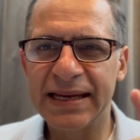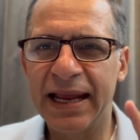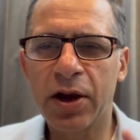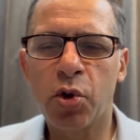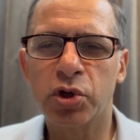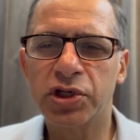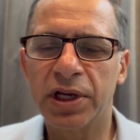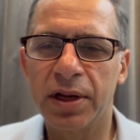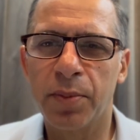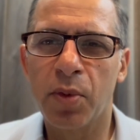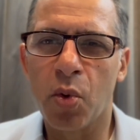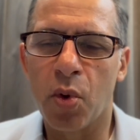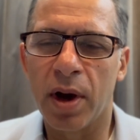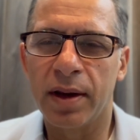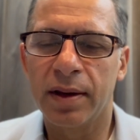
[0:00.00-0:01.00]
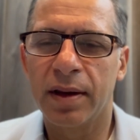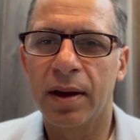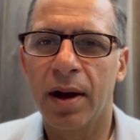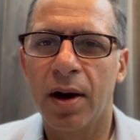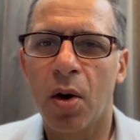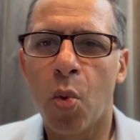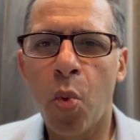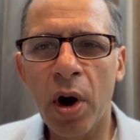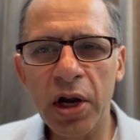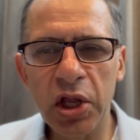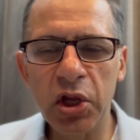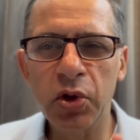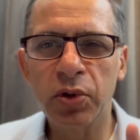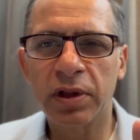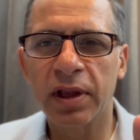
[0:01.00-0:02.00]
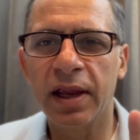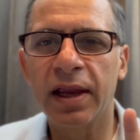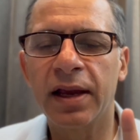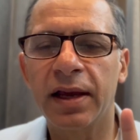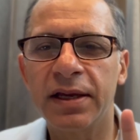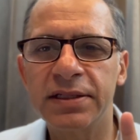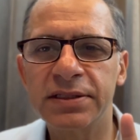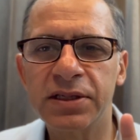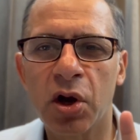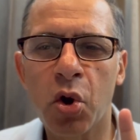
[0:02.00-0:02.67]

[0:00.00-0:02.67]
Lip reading: take question number 1. What do you think is the